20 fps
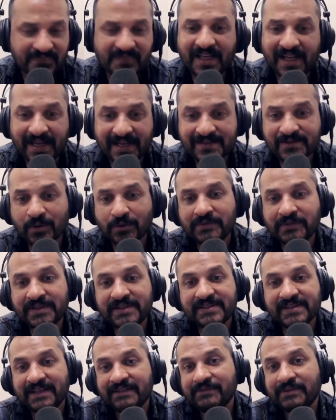as
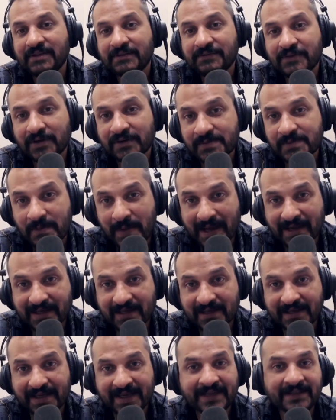always, I will, of course, be back
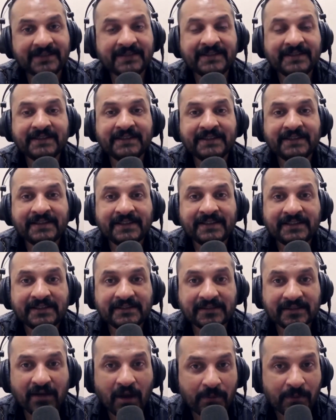again.
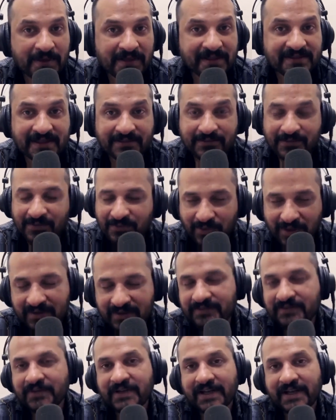So God bless. Have a
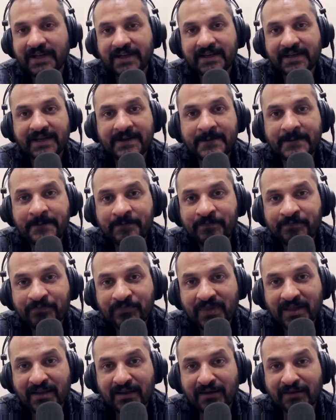wonderful day ahead.
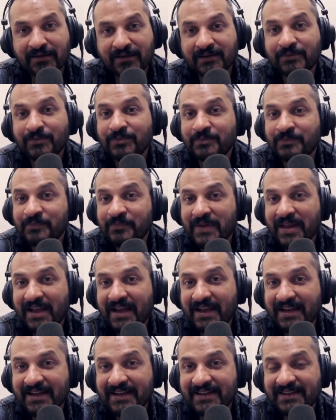
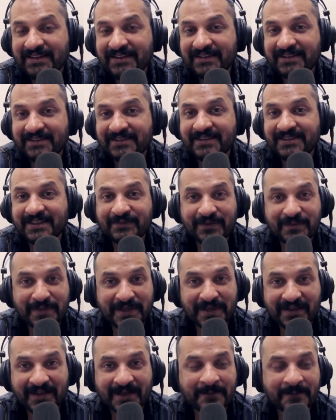Till we meet
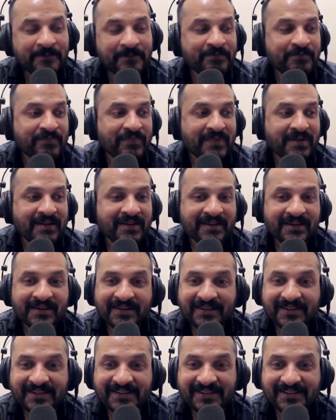again,
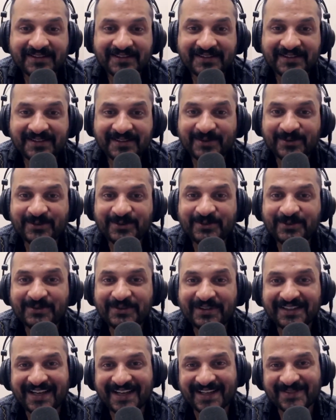see you
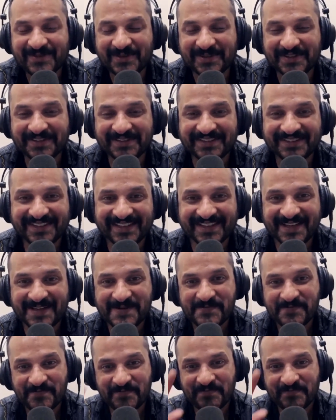in the next one. Take care.
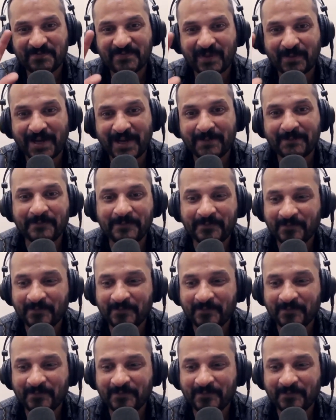Bye-bye.